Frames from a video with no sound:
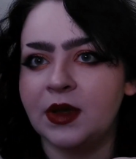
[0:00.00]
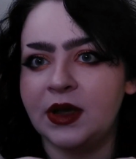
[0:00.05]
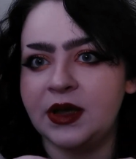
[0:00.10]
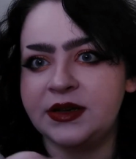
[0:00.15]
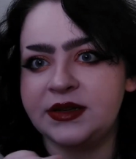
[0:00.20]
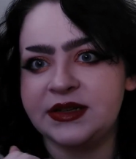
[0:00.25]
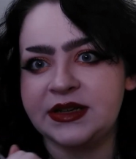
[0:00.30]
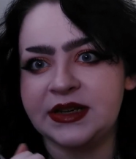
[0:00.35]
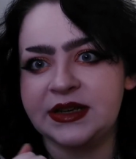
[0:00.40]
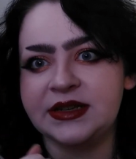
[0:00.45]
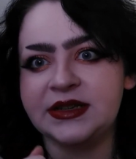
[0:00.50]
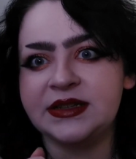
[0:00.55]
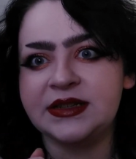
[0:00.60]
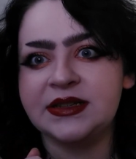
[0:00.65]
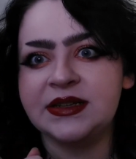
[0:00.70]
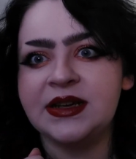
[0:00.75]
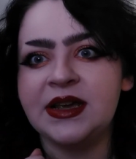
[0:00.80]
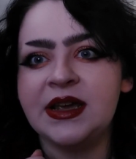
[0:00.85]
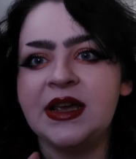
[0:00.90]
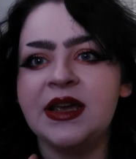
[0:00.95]
a
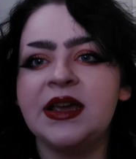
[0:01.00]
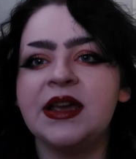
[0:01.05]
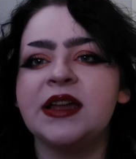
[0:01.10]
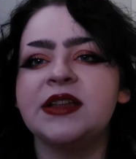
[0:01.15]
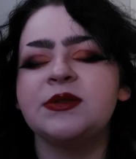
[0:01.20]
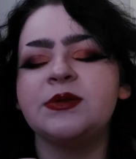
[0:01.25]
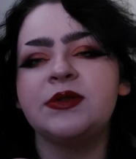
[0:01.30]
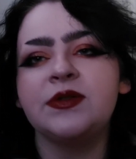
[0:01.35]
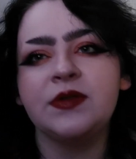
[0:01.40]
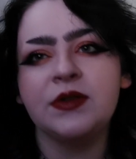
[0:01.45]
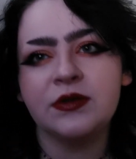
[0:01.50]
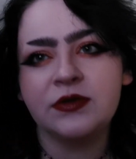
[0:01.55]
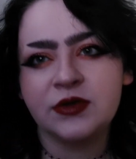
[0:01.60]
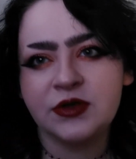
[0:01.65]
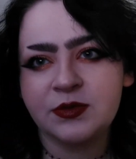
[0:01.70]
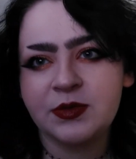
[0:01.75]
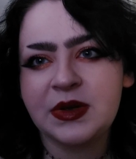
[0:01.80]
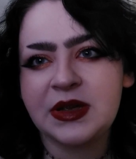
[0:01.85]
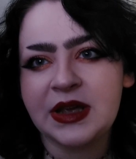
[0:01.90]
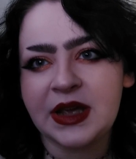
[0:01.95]
tint. It's one of
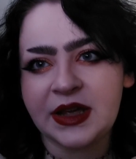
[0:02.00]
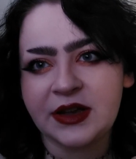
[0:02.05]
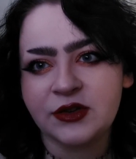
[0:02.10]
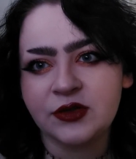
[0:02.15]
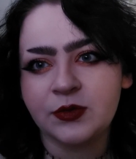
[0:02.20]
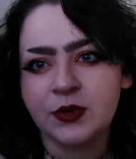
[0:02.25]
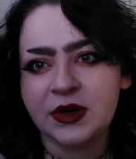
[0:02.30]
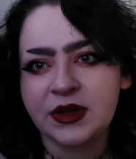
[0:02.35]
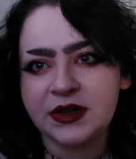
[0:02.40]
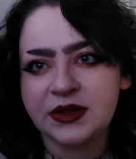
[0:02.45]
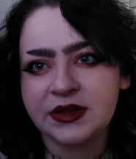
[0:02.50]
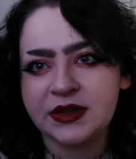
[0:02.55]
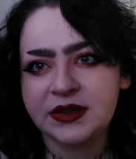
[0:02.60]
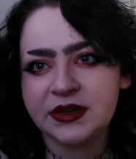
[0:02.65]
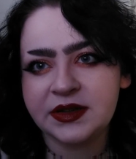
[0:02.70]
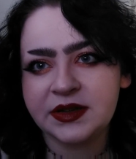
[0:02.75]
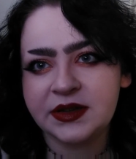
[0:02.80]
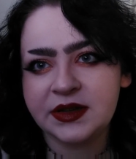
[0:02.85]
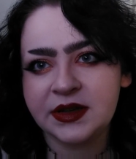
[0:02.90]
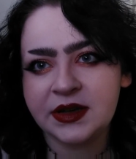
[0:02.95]
those pH
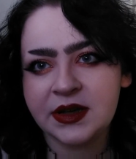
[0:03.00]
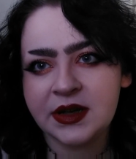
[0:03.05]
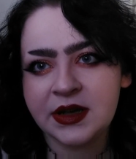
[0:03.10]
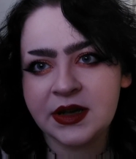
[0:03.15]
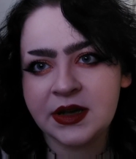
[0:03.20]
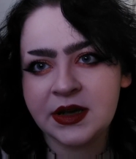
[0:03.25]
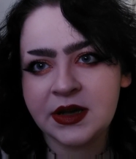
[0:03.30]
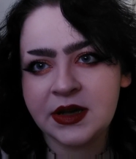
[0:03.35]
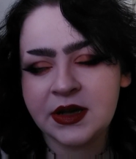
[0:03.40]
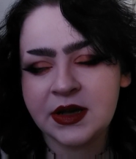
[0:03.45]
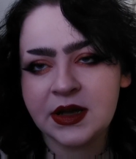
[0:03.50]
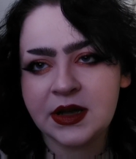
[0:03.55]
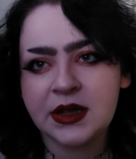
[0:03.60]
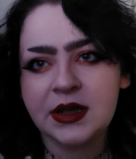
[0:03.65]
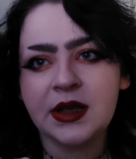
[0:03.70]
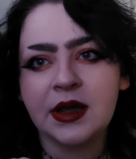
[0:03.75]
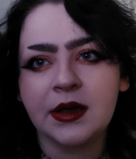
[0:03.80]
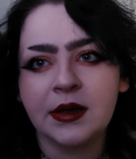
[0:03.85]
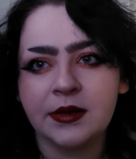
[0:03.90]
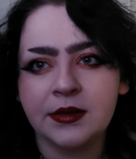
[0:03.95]
ones.
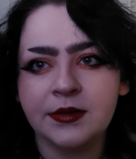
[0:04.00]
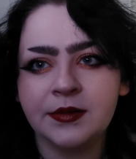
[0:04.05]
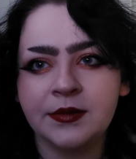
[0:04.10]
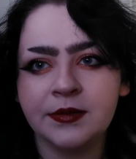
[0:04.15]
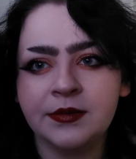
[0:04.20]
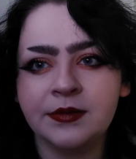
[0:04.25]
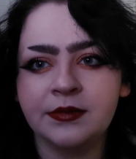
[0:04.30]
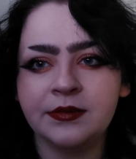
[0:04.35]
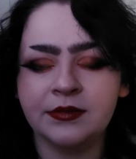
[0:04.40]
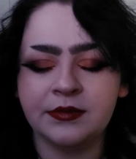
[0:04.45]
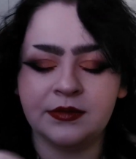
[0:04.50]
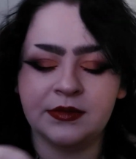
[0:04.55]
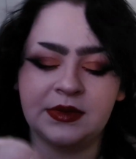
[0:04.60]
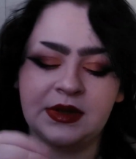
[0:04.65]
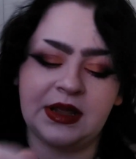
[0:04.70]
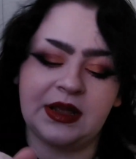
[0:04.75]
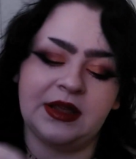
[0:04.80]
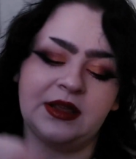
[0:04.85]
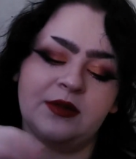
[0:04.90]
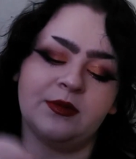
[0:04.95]
Yeah.
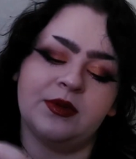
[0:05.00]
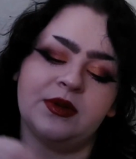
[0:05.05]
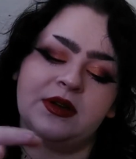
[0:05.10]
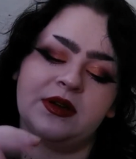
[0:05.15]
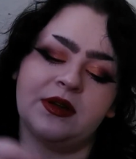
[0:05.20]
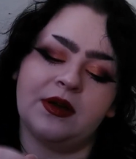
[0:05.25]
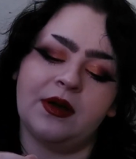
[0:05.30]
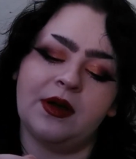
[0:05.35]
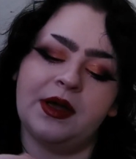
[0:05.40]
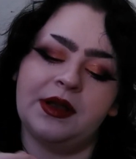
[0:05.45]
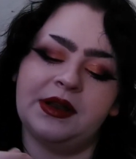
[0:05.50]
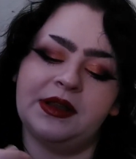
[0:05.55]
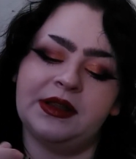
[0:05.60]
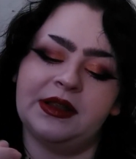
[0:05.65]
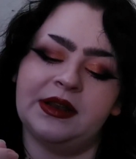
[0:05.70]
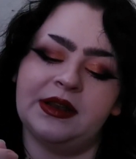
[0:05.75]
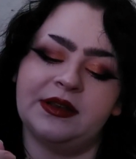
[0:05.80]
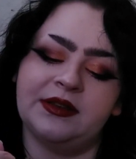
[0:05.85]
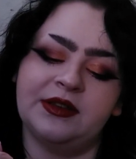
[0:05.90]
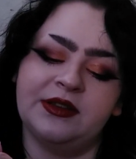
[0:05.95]
Like you put it on and
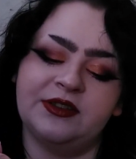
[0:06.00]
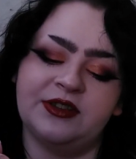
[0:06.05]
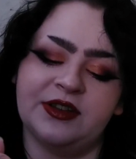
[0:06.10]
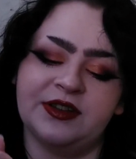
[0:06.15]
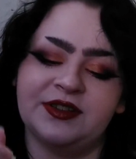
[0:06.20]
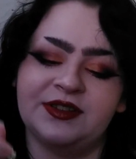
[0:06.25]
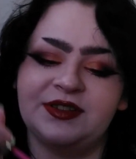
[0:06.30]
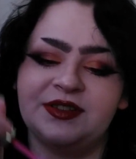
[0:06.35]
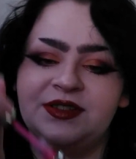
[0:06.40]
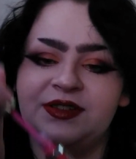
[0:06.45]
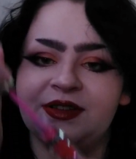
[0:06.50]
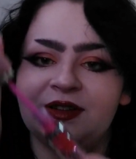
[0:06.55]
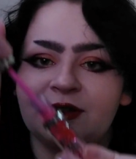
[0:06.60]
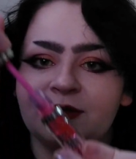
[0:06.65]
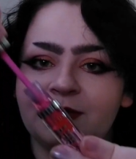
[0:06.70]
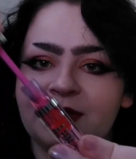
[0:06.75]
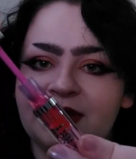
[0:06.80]
then it adjusts to your